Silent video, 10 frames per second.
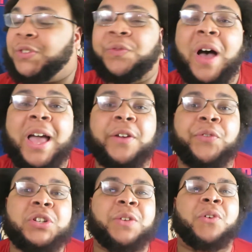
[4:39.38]
was fire.
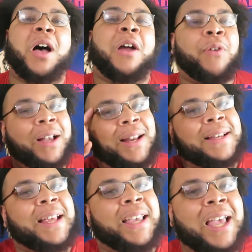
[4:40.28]
First of all, I
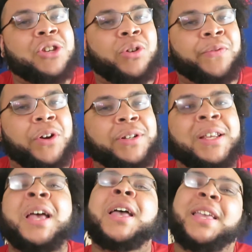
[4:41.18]
recognize that Kendrick
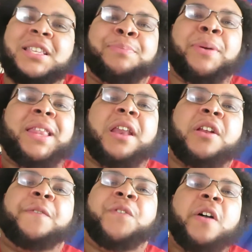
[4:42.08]
verse. He spit that
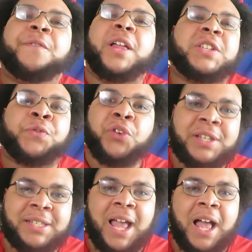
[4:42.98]
on a Funk Flex
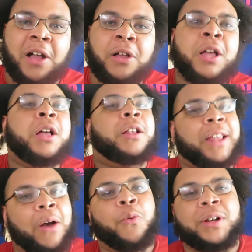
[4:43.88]
freestyle
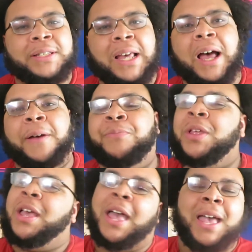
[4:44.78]
that one time.
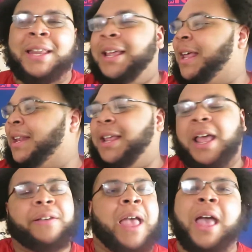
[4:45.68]
And
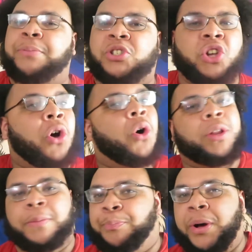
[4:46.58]
Ab
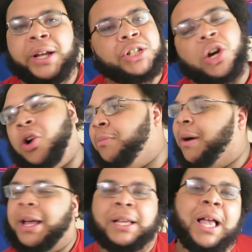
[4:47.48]
Soul and Punch. Oh
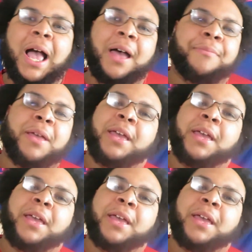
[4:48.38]
my God,